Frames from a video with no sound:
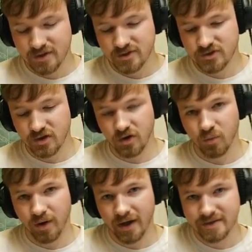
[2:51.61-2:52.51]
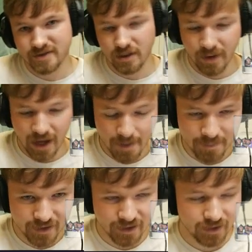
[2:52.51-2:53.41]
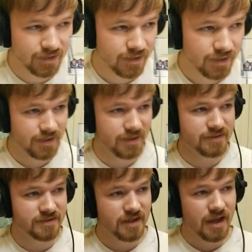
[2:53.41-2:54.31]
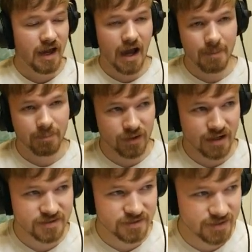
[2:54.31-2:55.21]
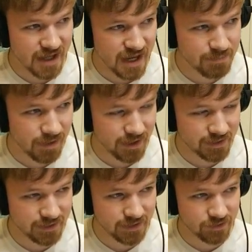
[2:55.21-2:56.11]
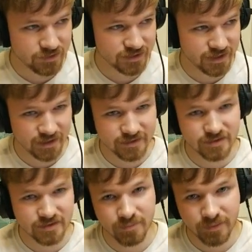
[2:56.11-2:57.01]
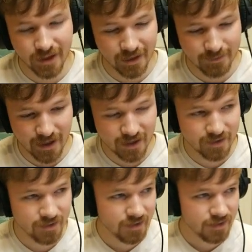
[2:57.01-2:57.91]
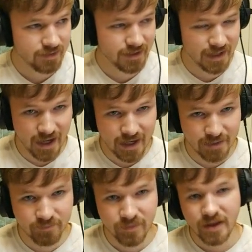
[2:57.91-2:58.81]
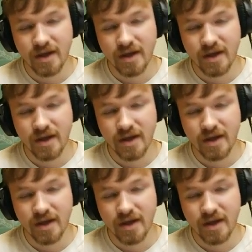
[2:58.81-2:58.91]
So what ends up happening is I press the A button here to get into playing back the game,